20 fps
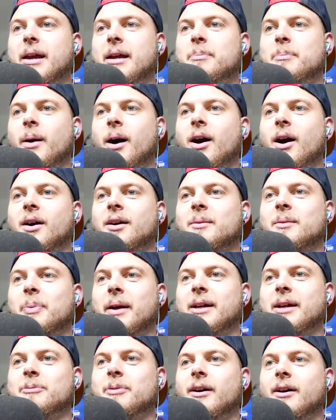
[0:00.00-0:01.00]
ping pong,
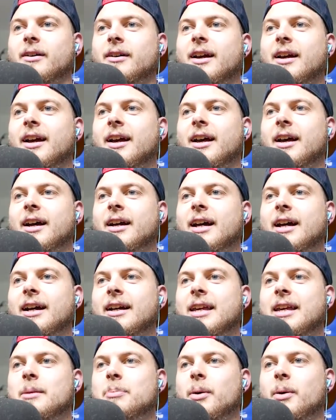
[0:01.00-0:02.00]
ping pong.
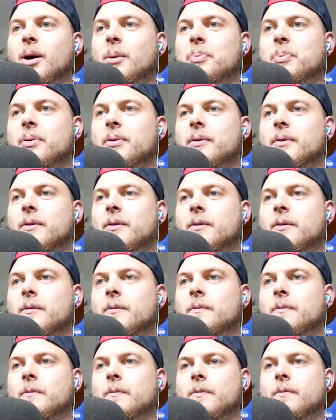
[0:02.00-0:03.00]
Can't keep up.
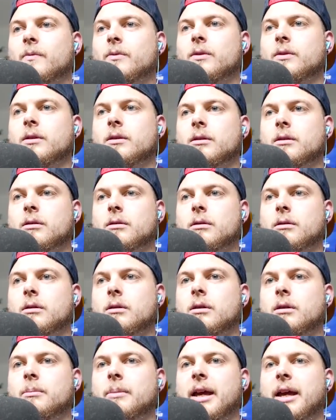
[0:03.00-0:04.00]

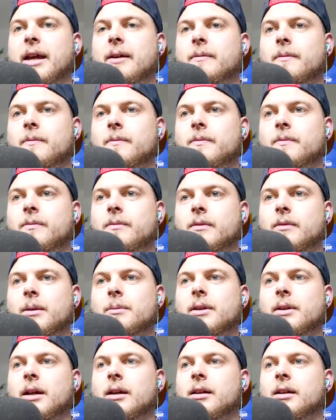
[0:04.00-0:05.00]
Oh, oh mate. Oh,
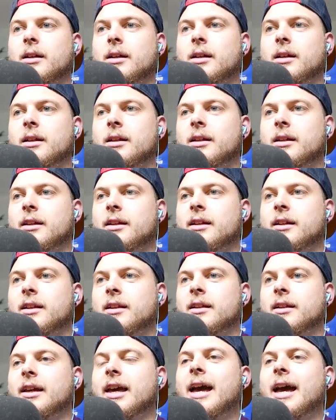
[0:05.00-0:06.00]
it's oh. fine. Someone else got it.
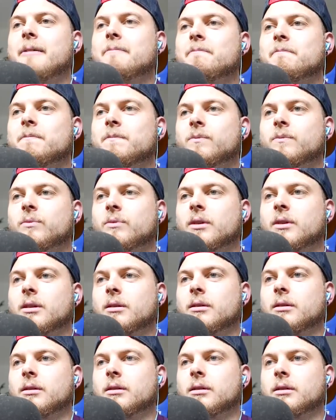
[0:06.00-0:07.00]
It's all good.
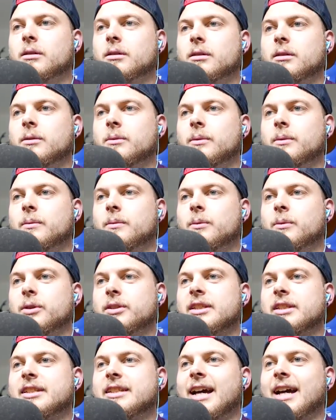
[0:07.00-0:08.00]

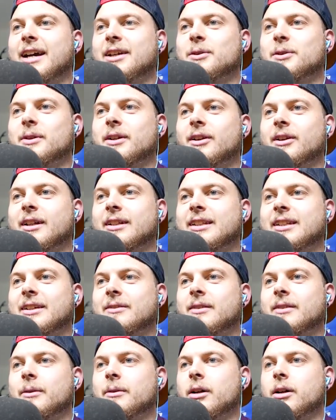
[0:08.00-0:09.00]
What's this guy doing on our
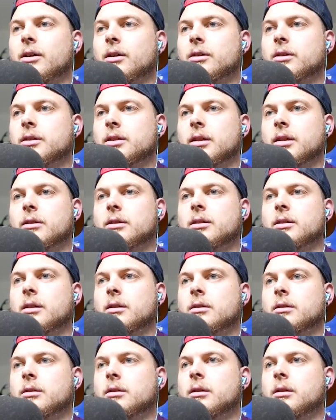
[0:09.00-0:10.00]
team? That's Here it. That's it. Whack it off the
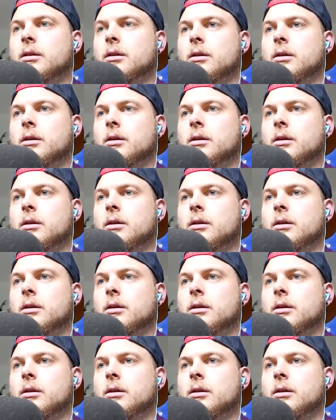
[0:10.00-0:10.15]
back wall.